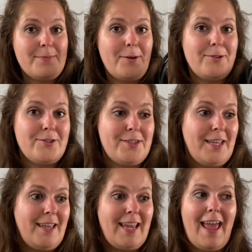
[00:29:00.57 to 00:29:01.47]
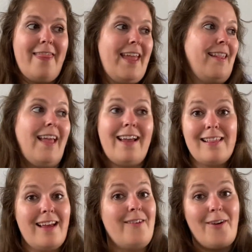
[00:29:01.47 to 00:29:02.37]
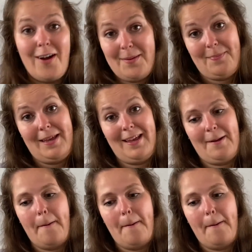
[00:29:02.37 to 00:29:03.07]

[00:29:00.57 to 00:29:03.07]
purchasing, and then like a lot of hyping.